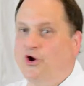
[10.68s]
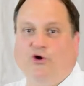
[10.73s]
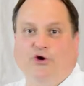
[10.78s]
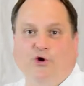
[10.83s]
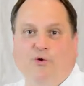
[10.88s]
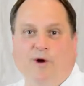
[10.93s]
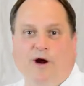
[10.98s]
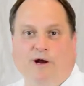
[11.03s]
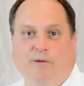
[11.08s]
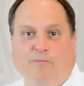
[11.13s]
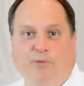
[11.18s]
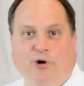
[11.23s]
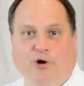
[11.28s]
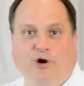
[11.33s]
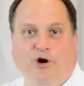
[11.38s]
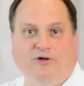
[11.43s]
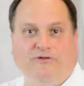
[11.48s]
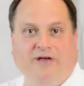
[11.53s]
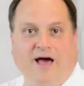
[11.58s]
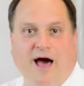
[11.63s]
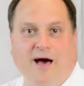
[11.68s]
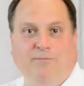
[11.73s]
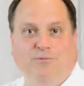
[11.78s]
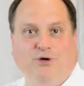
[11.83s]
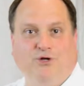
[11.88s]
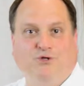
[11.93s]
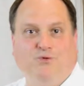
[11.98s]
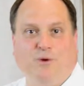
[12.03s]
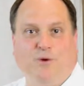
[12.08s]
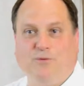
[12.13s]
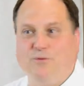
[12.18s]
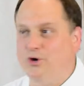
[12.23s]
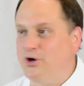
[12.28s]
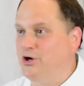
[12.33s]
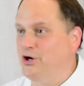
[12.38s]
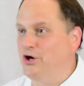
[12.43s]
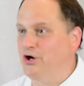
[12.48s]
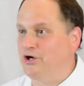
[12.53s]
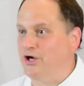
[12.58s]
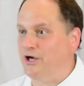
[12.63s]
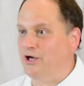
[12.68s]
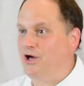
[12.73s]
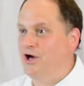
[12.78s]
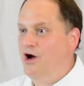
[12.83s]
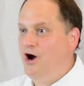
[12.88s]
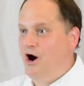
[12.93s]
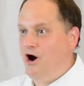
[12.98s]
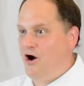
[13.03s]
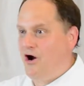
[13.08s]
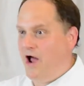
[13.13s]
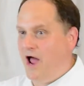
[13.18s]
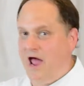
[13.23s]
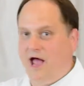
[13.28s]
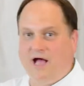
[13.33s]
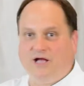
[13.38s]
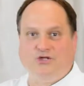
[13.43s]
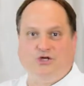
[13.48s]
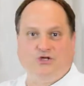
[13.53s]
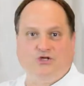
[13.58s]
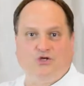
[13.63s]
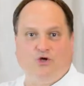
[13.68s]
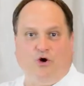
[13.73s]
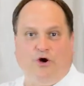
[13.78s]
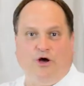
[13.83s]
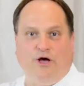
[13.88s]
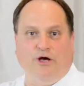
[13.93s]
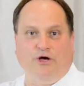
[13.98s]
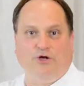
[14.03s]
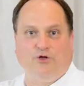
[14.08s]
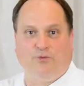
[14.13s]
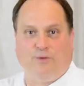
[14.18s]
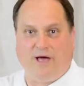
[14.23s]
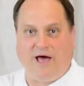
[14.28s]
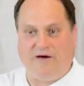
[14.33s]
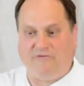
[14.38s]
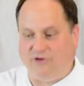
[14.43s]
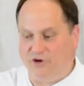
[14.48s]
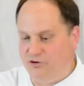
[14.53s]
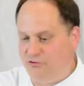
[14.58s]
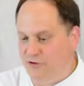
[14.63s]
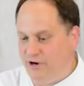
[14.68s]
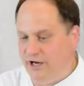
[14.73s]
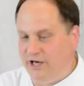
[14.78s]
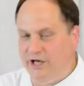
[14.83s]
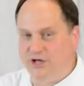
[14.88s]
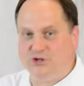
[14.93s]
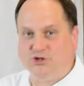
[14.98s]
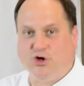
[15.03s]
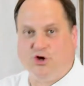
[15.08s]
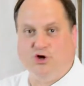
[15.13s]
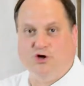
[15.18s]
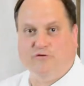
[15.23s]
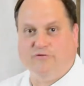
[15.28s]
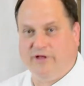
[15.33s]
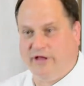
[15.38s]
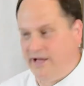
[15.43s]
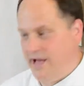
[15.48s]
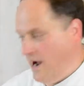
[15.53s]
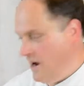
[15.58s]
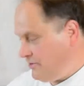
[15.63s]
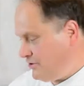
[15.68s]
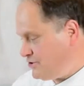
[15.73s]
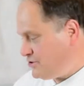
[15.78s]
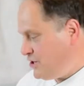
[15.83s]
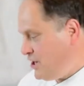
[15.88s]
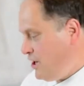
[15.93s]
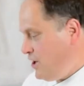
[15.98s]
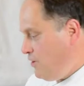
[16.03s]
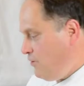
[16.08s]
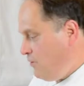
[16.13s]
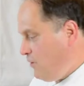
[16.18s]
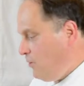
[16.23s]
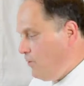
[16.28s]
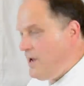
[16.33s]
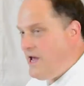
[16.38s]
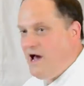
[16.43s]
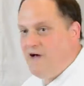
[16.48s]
don't know where to put our tablets when we're cooking. Our hands are soiled. We have ingredients all over the counters. Well, we